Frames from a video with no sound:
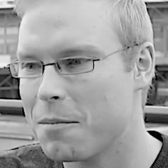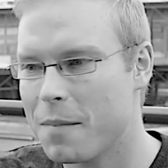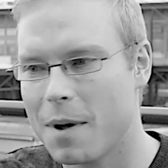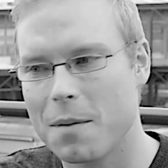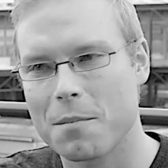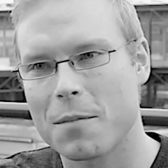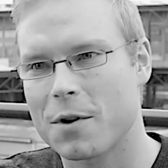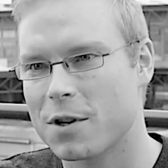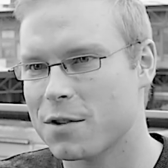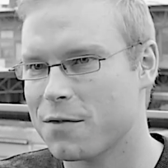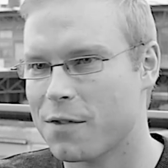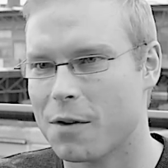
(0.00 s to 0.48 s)

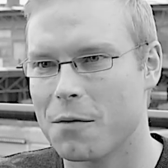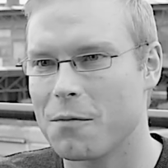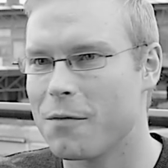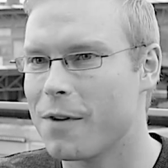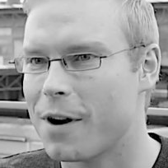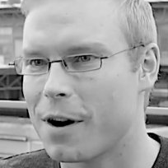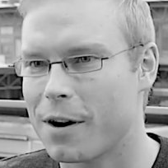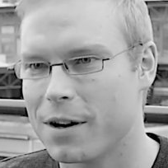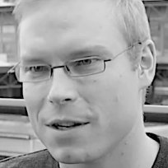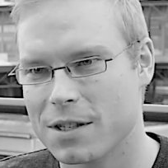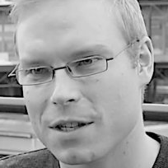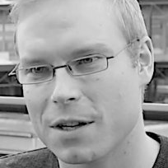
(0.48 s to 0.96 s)
members from
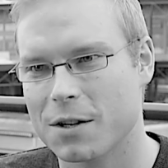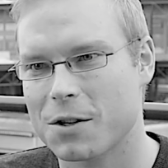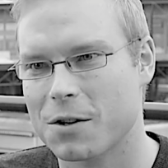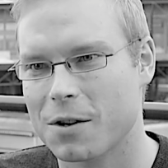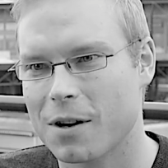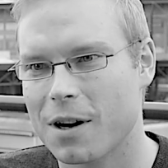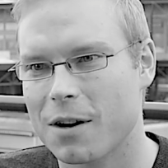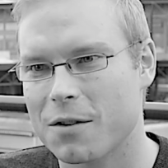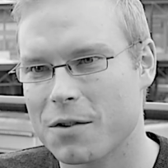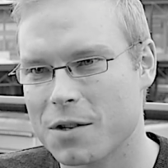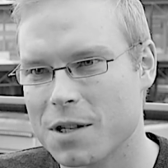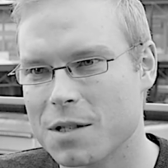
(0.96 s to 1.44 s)
various other
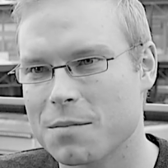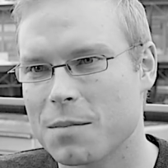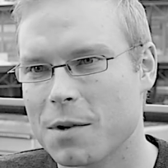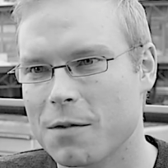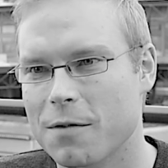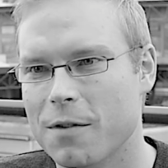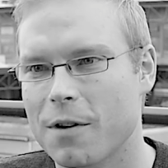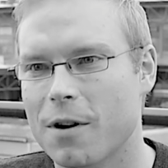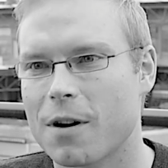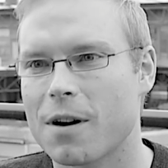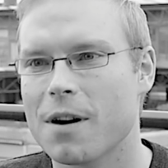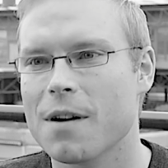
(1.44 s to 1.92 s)
countries
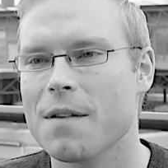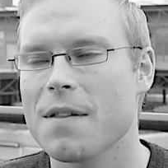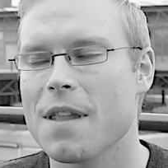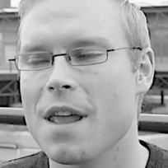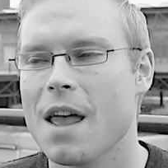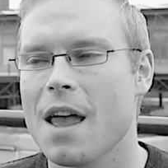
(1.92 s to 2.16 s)
before.